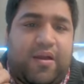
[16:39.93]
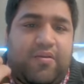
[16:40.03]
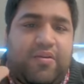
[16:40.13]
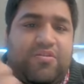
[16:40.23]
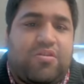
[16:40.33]

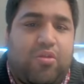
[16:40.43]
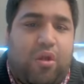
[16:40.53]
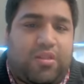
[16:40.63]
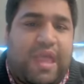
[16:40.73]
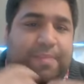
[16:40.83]
courage is
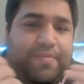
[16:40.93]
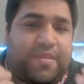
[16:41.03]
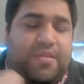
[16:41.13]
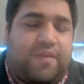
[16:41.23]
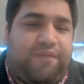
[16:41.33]
not the
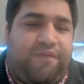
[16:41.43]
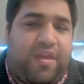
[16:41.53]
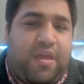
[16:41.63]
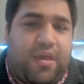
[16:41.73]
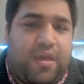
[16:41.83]
absence of
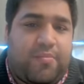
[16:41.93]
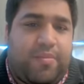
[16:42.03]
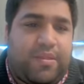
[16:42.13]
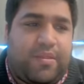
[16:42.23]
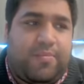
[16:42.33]
fear,
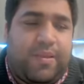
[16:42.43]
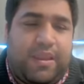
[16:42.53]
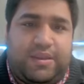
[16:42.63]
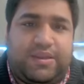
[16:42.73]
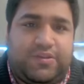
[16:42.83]
but the
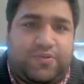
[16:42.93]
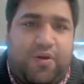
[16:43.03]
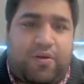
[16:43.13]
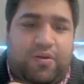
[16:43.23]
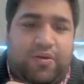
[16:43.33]
ability to
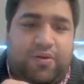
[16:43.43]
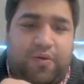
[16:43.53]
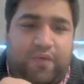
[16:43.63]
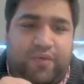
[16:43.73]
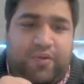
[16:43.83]
conquer
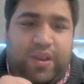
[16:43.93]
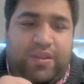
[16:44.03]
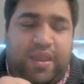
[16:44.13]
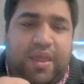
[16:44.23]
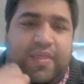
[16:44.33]
over
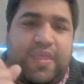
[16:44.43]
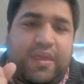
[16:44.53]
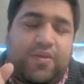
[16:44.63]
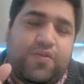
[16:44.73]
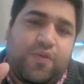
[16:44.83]
it.
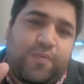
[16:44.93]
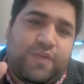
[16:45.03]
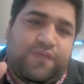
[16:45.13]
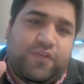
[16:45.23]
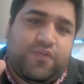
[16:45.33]
Thank you so
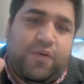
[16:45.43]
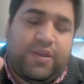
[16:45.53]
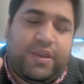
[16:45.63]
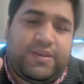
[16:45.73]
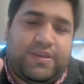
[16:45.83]
much for
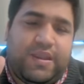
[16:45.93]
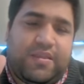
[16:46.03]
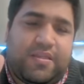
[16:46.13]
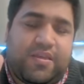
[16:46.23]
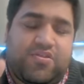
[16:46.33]
joining
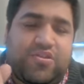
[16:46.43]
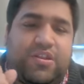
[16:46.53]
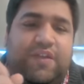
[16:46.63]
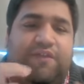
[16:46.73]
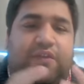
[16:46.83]
today's
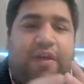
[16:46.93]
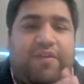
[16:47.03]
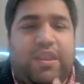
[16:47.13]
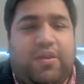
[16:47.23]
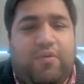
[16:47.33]
session. If you
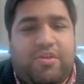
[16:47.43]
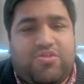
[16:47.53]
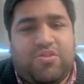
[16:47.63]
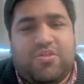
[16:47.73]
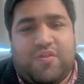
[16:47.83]
have any
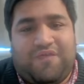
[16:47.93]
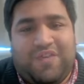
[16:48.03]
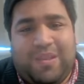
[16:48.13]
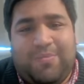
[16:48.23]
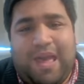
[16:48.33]
questions or
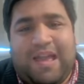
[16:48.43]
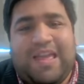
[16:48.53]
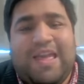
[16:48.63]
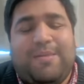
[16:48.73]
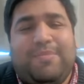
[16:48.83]

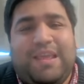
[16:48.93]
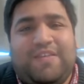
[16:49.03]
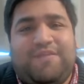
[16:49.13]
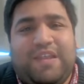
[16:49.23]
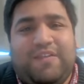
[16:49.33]
feedback,
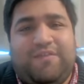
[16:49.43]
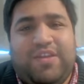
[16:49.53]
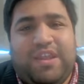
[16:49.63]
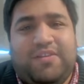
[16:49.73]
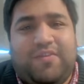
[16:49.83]
please feel
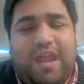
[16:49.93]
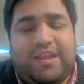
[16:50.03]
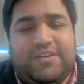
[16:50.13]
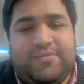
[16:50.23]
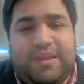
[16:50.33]
free to
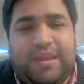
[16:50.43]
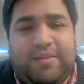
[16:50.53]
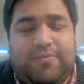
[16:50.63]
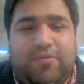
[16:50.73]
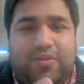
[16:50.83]
write to me
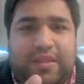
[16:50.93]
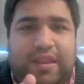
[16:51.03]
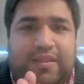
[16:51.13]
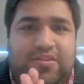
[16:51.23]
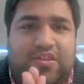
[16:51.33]
at
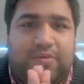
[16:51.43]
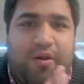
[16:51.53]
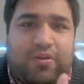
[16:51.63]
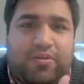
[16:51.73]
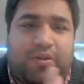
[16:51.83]

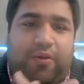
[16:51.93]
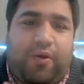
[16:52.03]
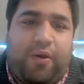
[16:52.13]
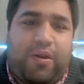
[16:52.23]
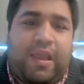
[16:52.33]

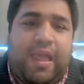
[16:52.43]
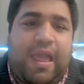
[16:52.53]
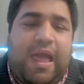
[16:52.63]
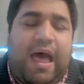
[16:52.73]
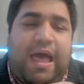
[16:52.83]
mohsen@thegbox.org.
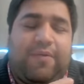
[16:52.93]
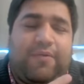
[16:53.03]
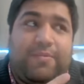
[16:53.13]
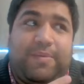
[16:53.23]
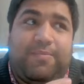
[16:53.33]
I
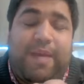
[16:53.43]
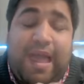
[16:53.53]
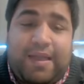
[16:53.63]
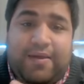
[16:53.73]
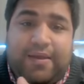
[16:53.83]
will be
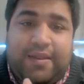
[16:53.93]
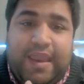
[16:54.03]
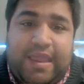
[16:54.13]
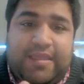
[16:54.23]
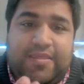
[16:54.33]
back
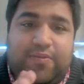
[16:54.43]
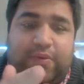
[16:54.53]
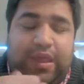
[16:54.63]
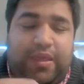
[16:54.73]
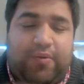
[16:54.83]
next
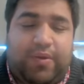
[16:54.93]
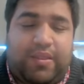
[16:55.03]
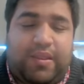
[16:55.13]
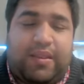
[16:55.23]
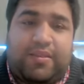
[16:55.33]
week
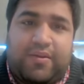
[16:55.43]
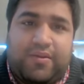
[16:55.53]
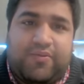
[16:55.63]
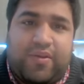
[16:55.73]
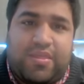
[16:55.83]
with another
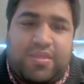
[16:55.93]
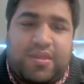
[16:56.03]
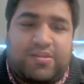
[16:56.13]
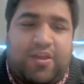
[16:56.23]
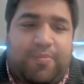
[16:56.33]

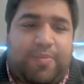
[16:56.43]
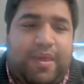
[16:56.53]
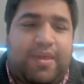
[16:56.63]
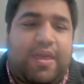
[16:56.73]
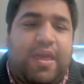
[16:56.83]
interesting
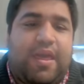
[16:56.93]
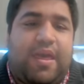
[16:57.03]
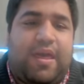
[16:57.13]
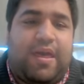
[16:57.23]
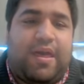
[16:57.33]
topic.
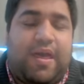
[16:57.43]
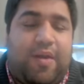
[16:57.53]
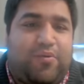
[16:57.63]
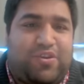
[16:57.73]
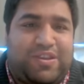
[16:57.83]

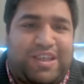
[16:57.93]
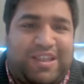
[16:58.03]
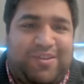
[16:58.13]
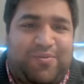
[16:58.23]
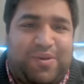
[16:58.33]
I wouldn't
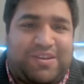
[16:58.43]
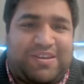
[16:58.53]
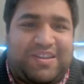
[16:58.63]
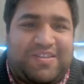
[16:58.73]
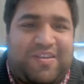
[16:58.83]
tell you what
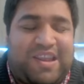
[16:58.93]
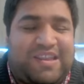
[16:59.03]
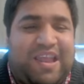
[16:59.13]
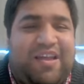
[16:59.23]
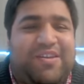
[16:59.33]
it is
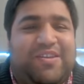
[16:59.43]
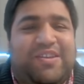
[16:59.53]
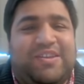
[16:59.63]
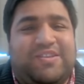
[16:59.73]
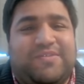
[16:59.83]
right now. You
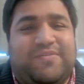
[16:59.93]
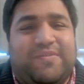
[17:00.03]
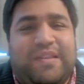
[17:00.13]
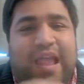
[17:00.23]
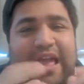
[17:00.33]
need
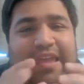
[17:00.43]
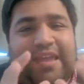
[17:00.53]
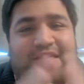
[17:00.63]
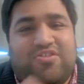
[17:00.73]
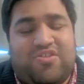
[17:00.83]
to
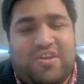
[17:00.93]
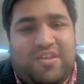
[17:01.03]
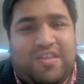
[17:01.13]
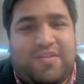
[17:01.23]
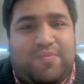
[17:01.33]
like and
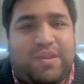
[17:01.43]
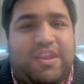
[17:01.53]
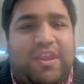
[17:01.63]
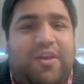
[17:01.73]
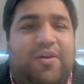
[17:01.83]
share this
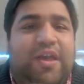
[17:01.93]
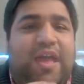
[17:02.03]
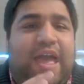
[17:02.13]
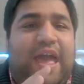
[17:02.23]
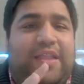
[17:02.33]
video,
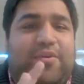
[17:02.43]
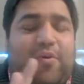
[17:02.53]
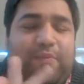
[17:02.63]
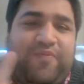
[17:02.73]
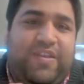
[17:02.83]
and
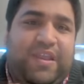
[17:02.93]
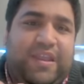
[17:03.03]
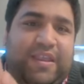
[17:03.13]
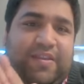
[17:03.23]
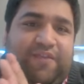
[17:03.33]

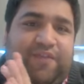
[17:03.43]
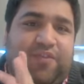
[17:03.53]
hopefully, in a